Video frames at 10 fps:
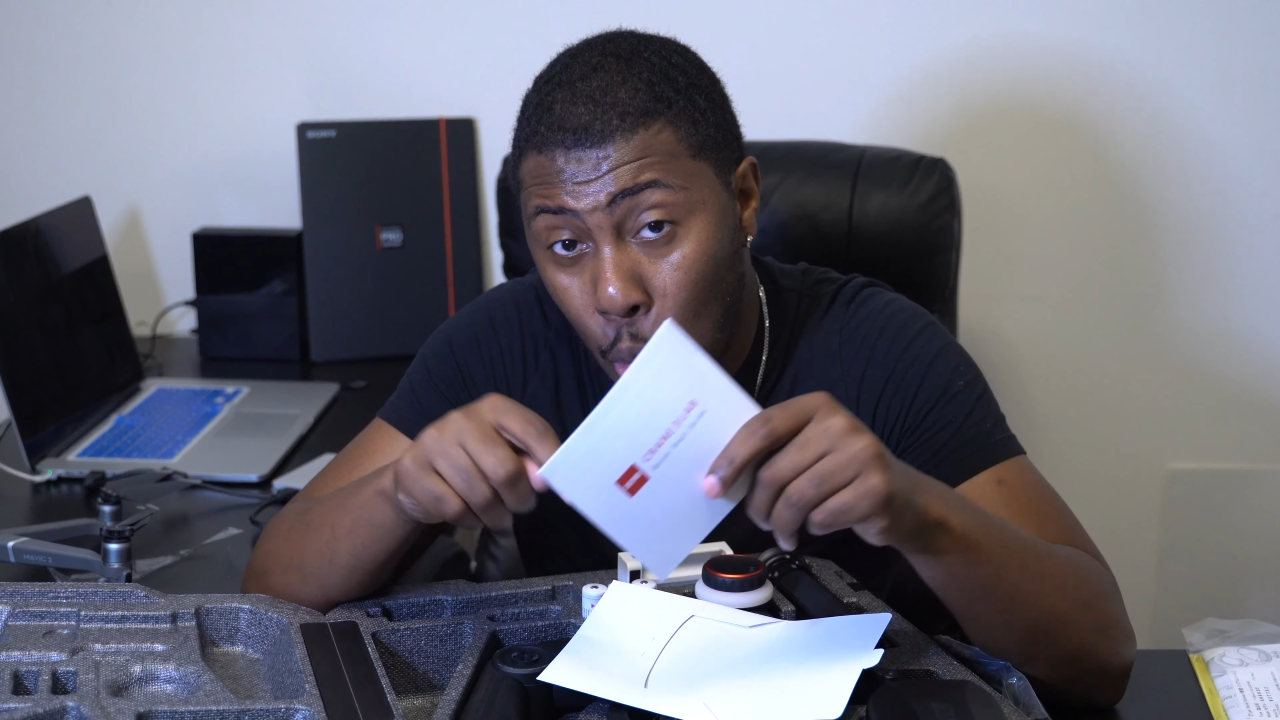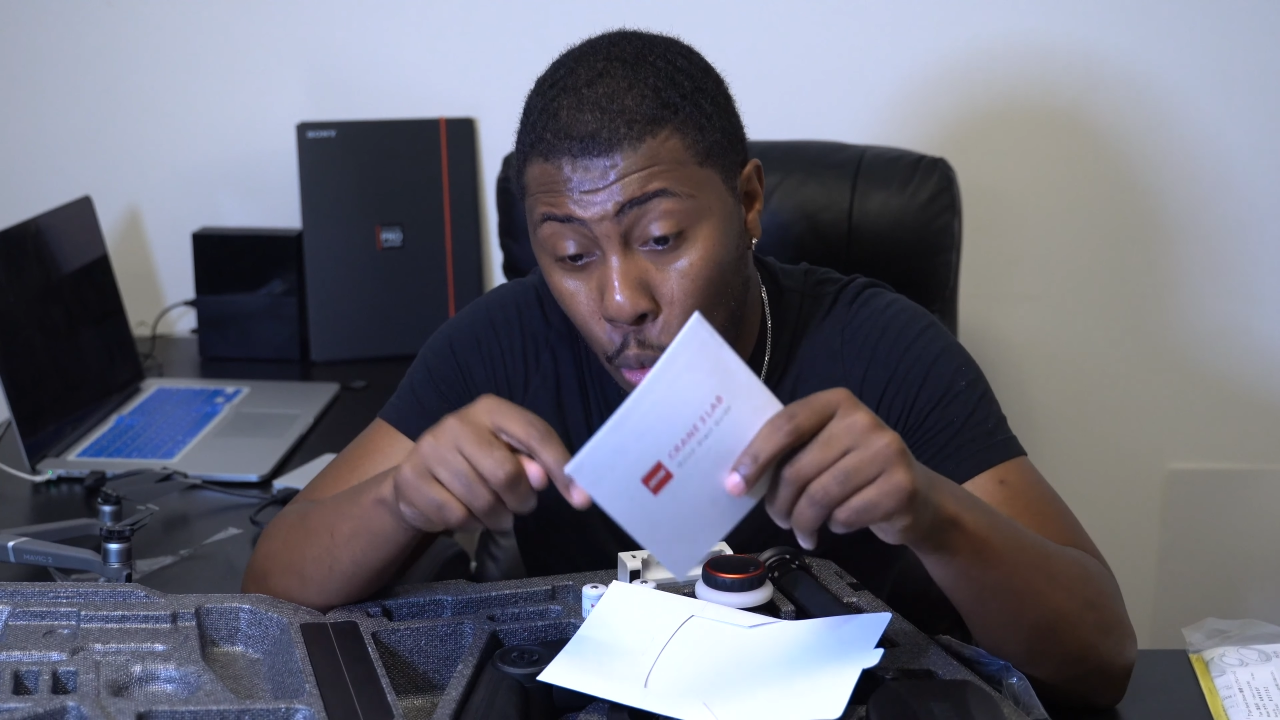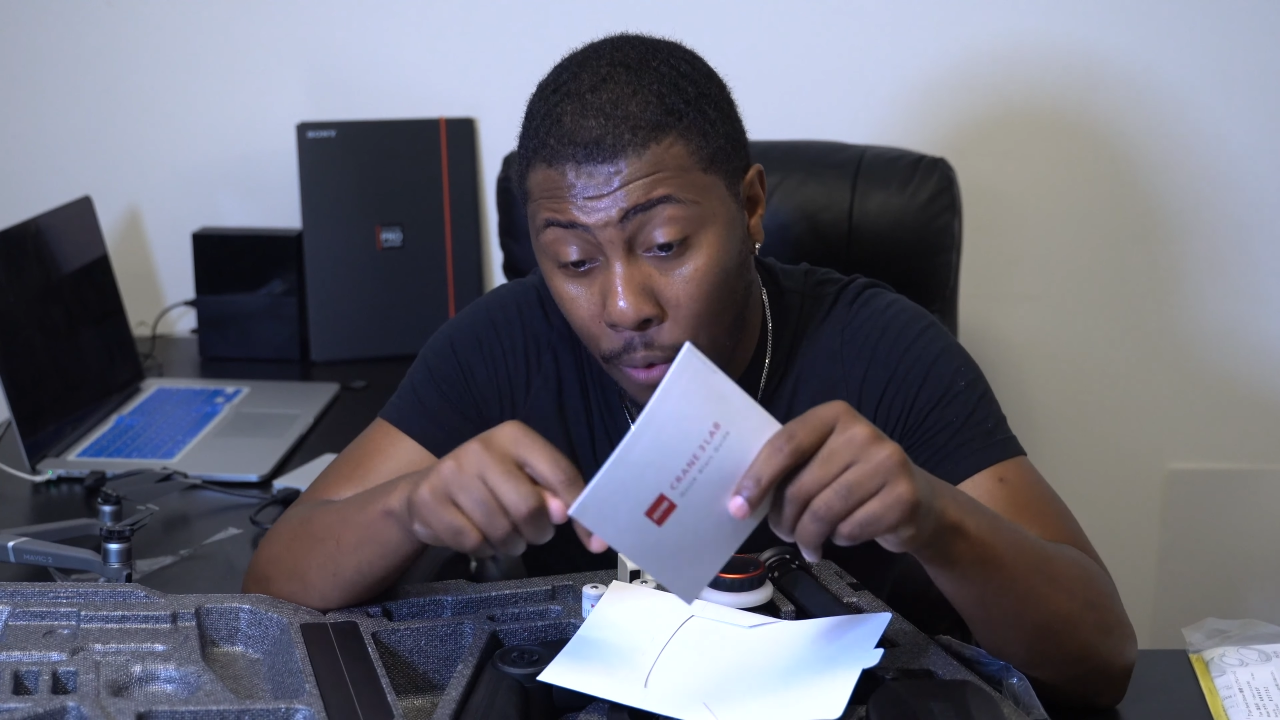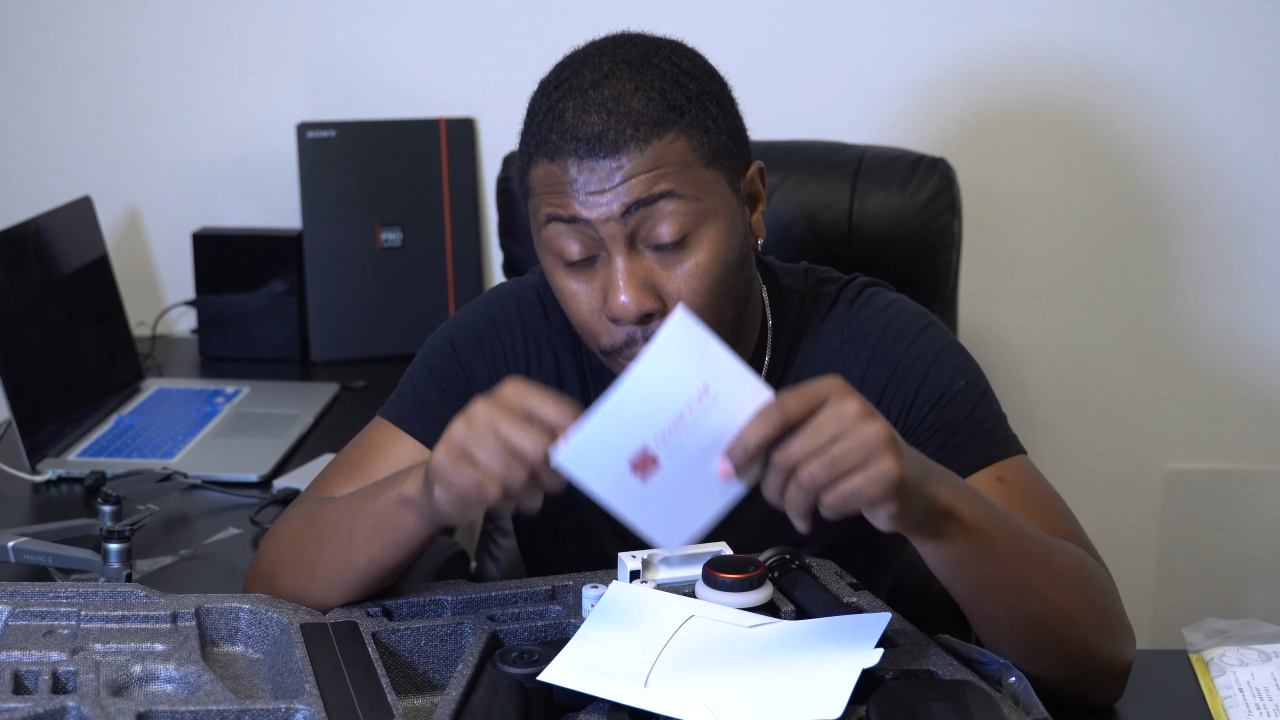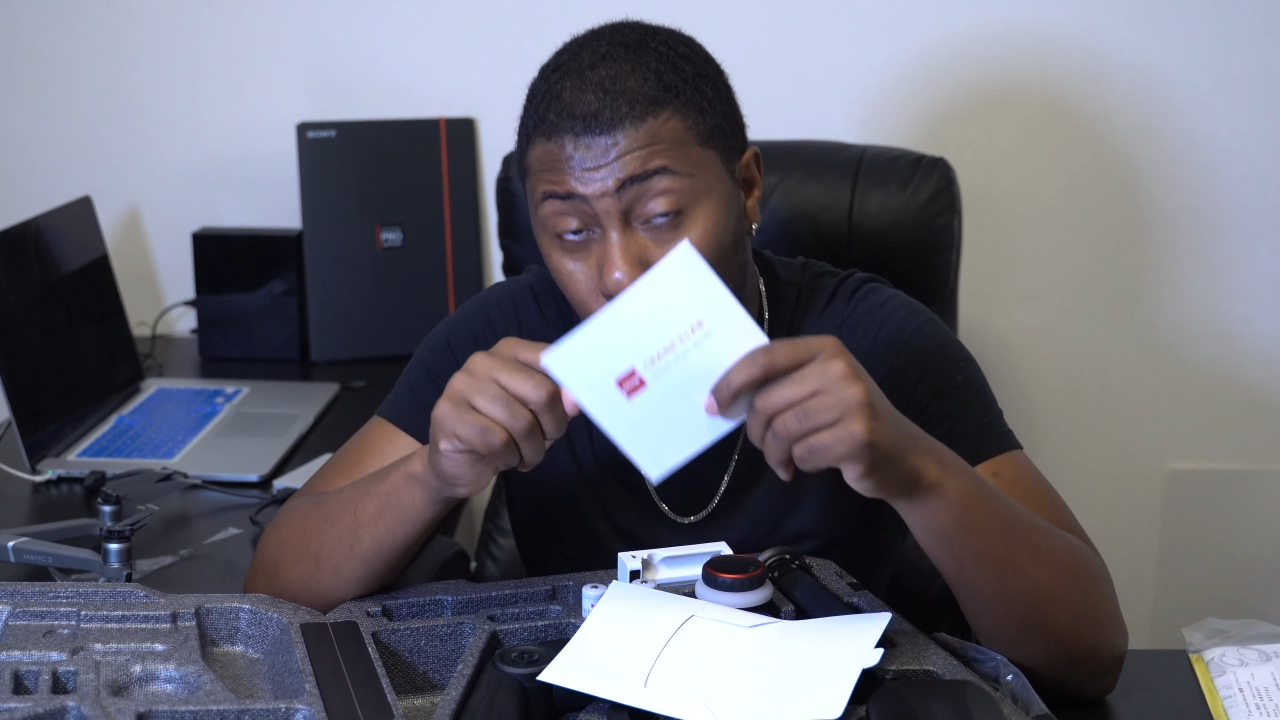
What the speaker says: with the